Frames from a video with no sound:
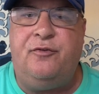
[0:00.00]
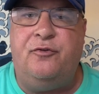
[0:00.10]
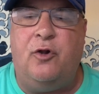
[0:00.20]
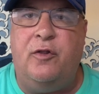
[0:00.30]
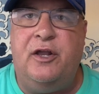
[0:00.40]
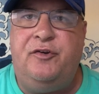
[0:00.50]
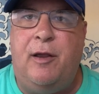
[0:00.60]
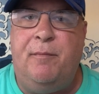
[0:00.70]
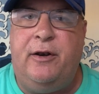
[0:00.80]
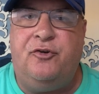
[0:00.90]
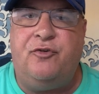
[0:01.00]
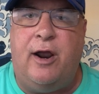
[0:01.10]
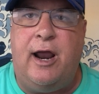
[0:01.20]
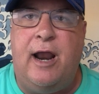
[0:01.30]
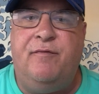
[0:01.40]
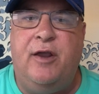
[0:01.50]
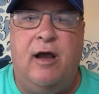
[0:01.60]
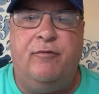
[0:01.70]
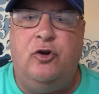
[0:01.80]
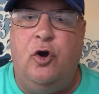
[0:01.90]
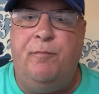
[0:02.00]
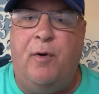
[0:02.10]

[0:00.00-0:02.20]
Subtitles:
It's only a 10-minute drive. You have good